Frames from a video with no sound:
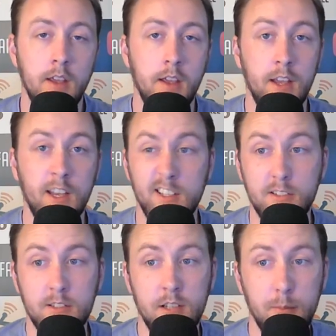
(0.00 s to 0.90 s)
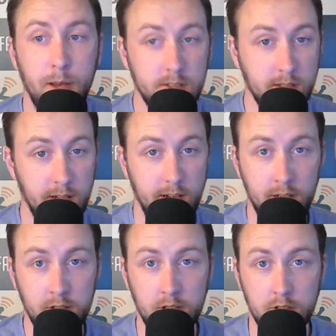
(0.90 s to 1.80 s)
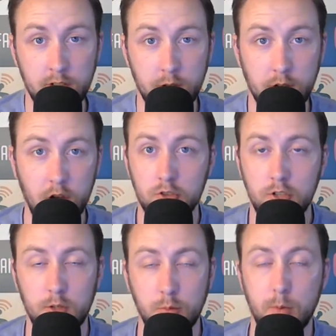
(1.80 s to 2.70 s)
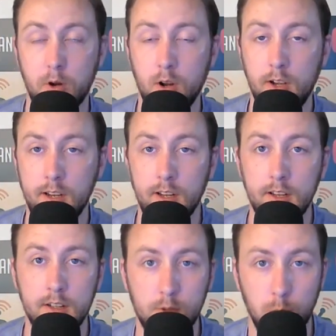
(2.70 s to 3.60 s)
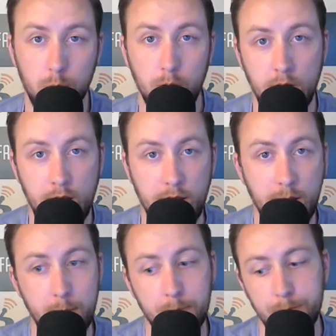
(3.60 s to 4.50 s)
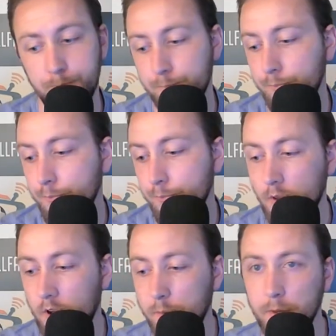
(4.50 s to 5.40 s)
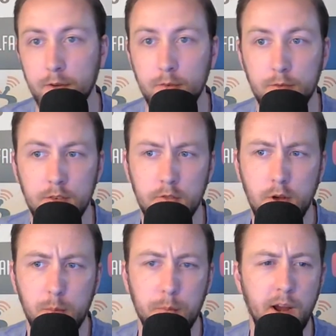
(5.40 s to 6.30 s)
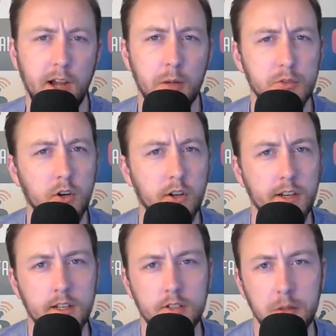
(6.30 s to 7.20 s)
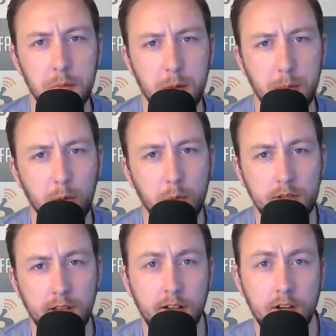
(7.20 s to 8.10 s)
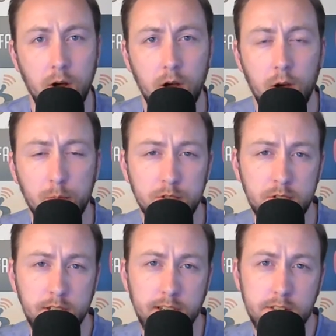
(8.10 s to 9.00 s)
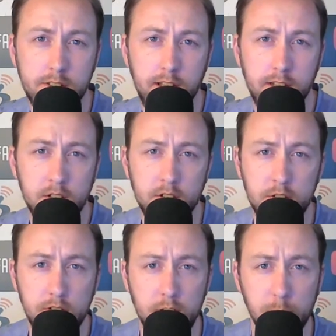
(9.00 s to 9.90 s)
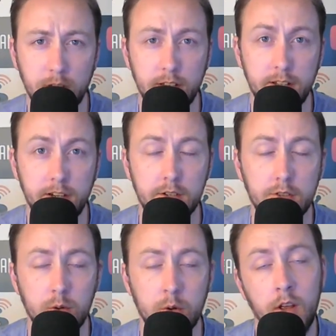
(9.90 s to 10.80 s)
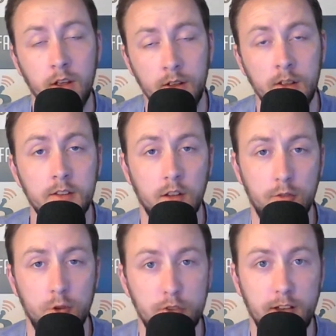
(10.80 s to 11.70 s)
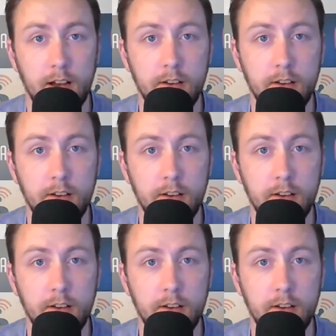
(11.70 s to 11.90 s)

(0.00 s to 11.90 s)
he's basically linked because he's out of contract with Burnley in the summer. Um, I mean, Robbie Brady was kind of in a similar boat, but they had an option to extend his deal by a year, so they've done that